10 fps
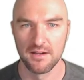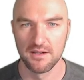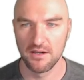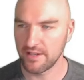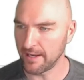
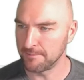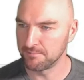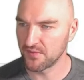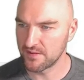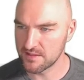Okay,
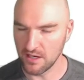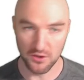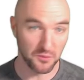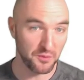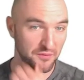
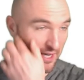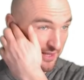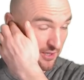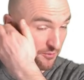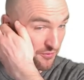so we've got
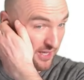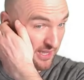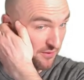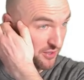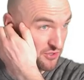
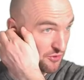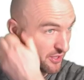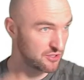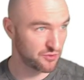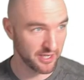the first
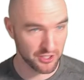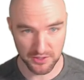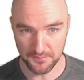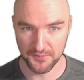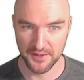
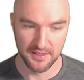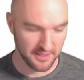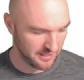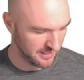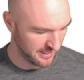reconstruction,
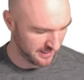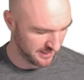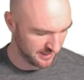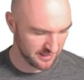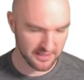
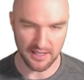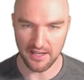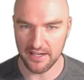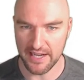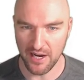and
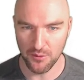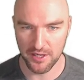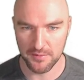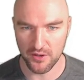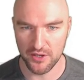now what
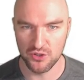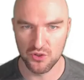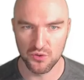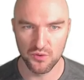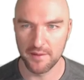I'm going to
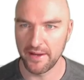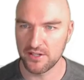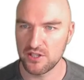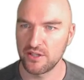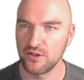do, I'm
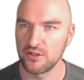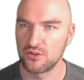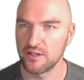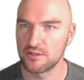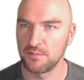actually going
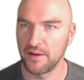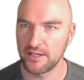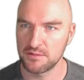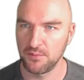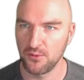to
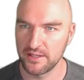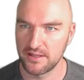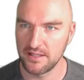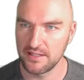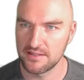export
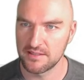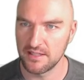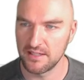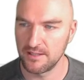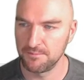this
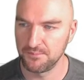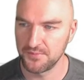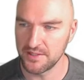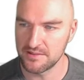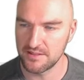
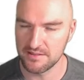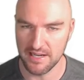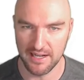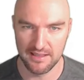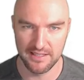this
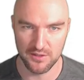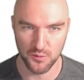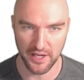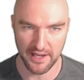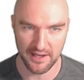hull that
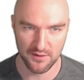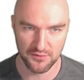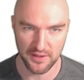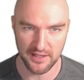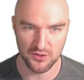we have
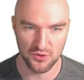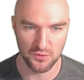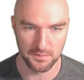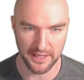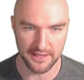into
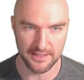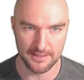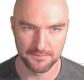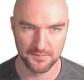Blender.